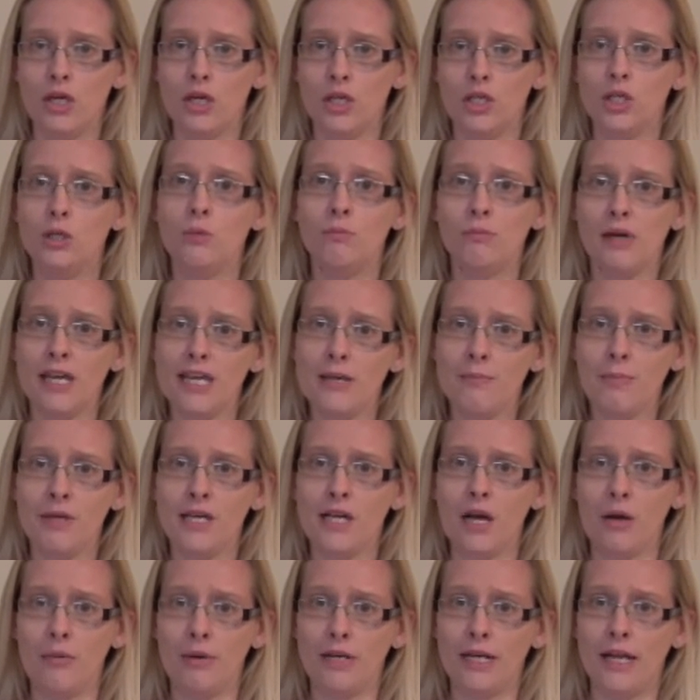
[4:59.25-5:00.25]
may be
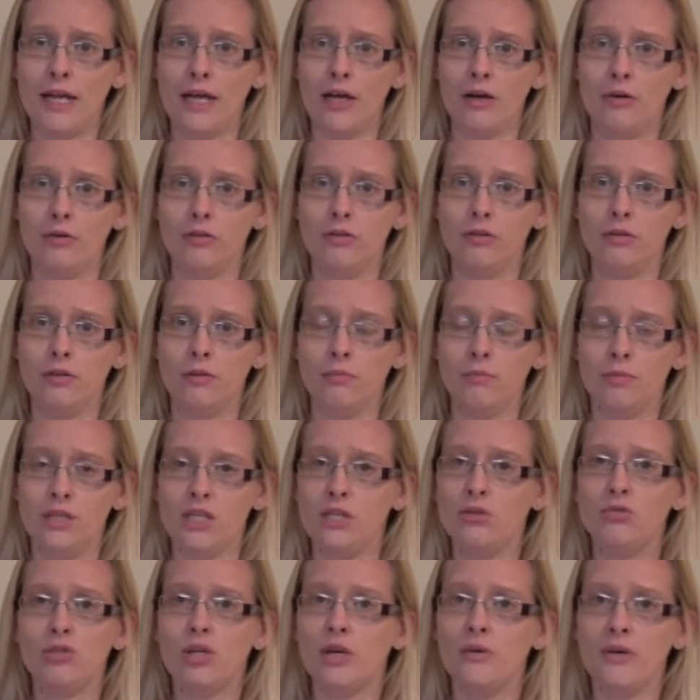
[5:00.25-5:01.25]
going out, but but
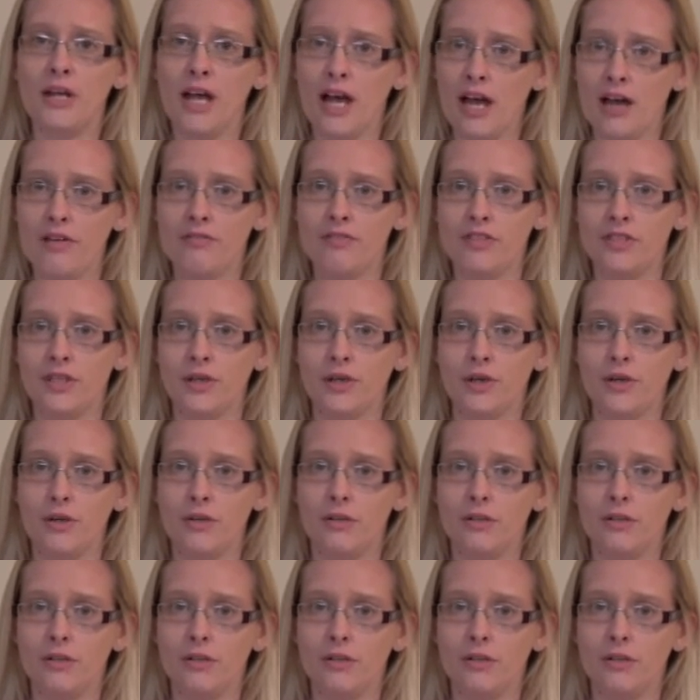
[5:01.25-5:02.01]
you don't have to.